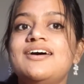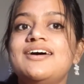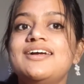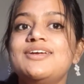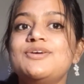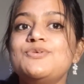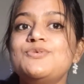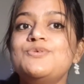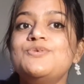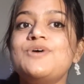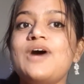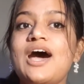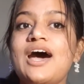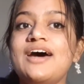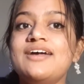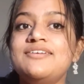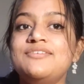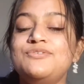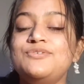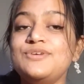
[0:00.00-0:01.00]
you
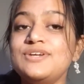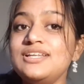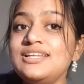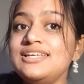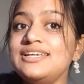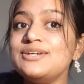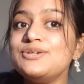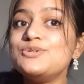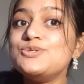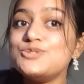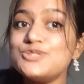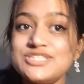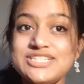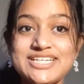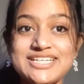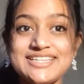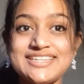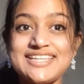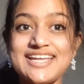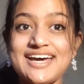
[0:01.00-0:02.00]
are really good
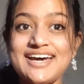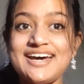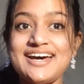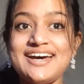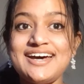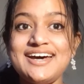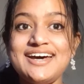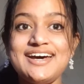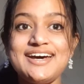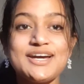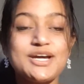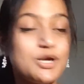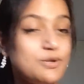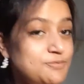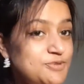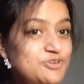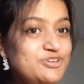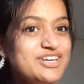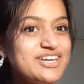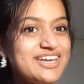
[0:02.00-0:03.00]
in the
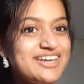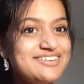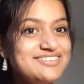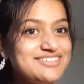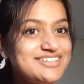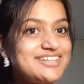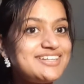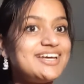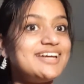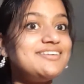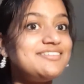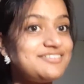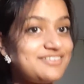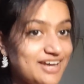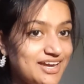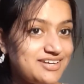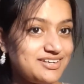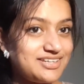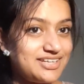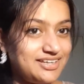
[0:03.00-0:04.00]
communication and
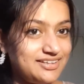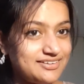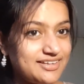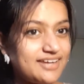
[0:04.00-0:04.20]
writing.